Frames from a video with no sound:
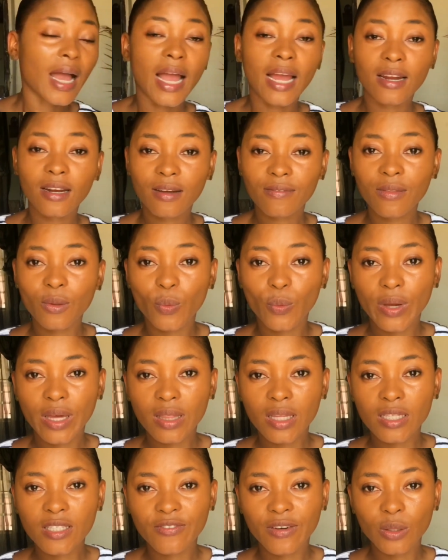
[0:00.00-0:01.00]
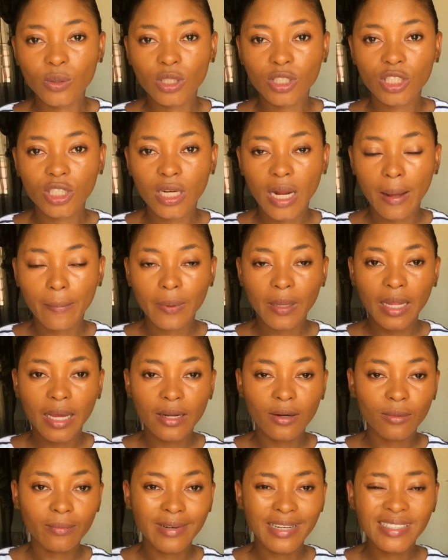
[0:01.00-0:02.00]
love the way this foundation applied
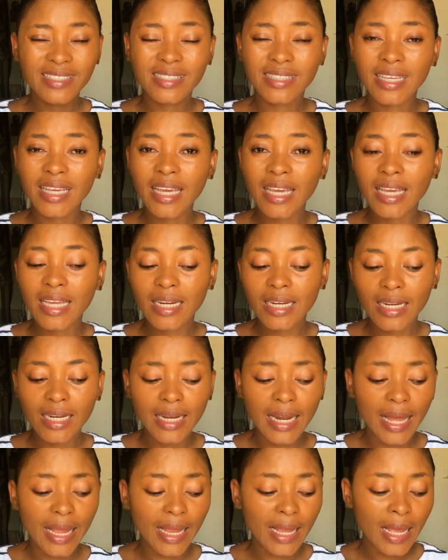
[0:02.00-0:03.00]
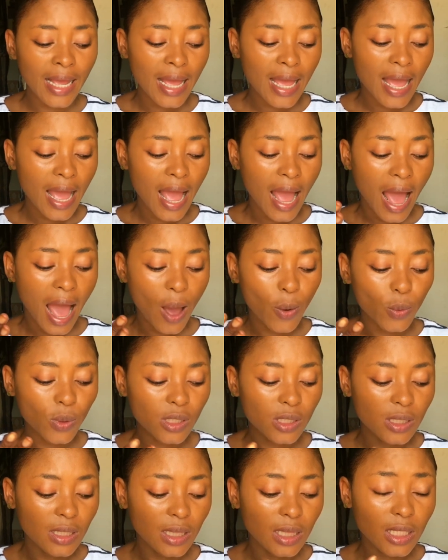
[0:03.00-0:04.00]
on my skin. Like, I
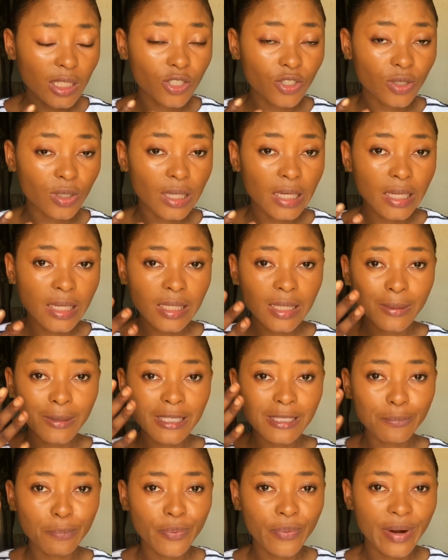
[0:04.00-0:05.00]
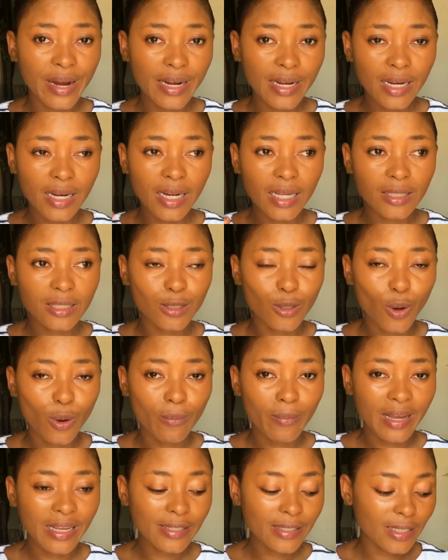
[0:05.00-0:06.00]
was literally spreading it on
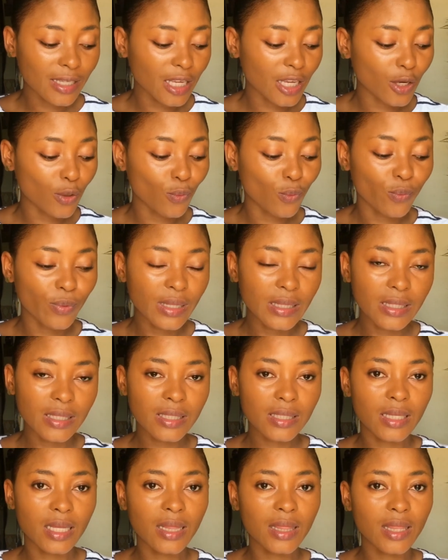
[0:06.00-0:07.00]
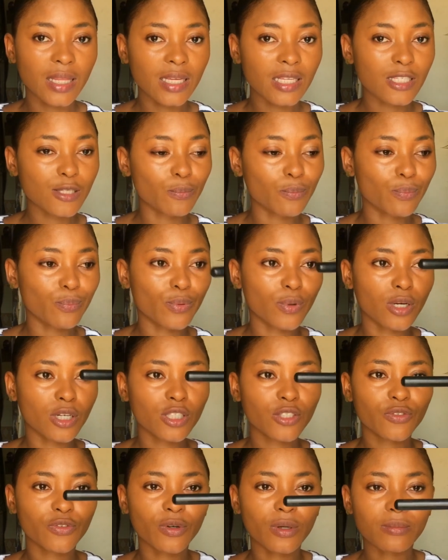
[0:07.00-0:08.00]
my skin with this
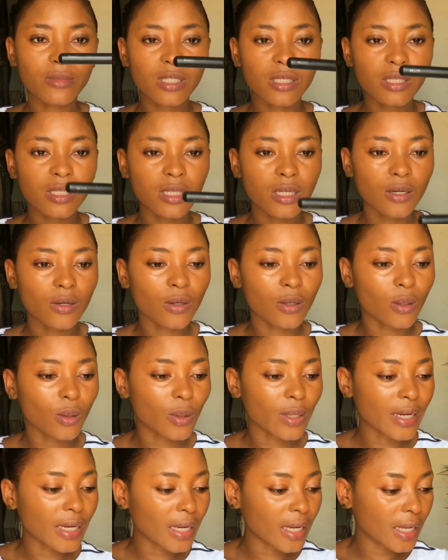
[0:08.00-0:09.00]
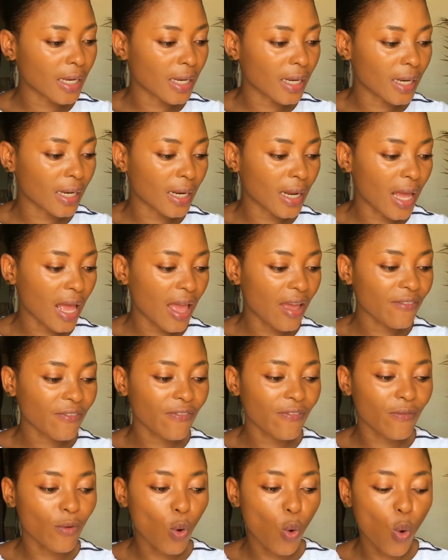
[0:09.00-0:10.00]
brush from City Color in
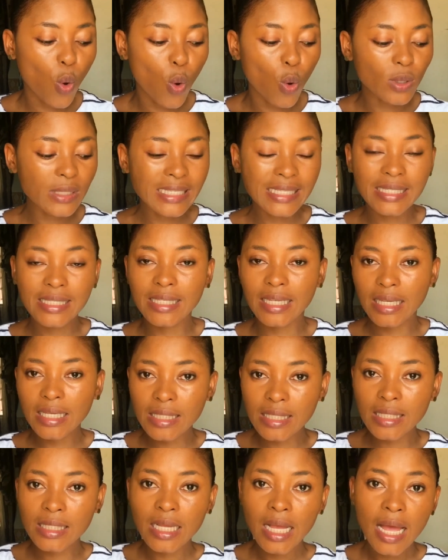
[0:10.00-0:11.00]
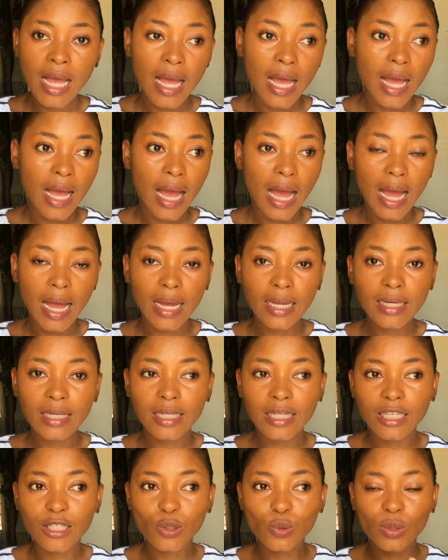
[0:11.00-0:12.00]
F06, and
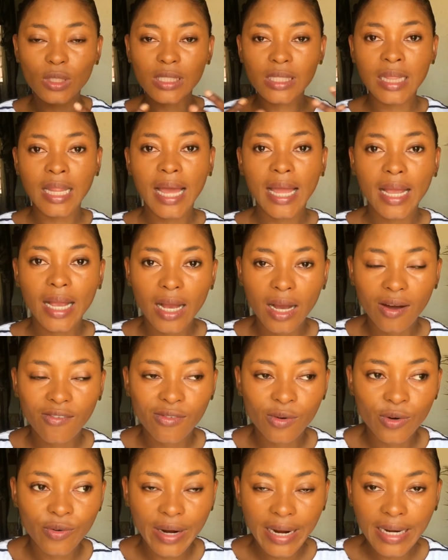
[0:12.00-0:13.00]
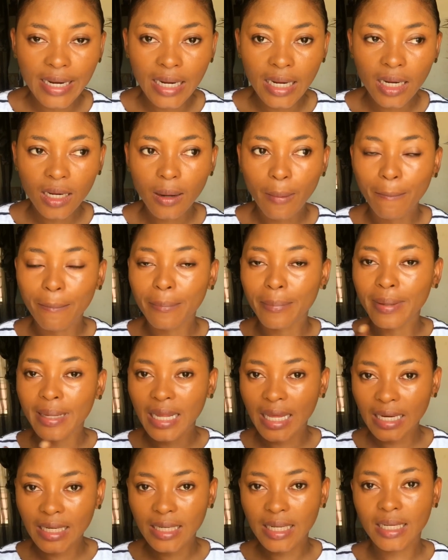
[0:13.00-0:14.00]
it was like I've already
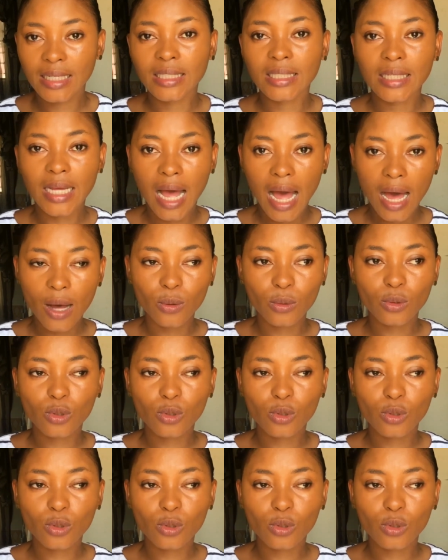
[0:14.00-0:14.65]
blended it out.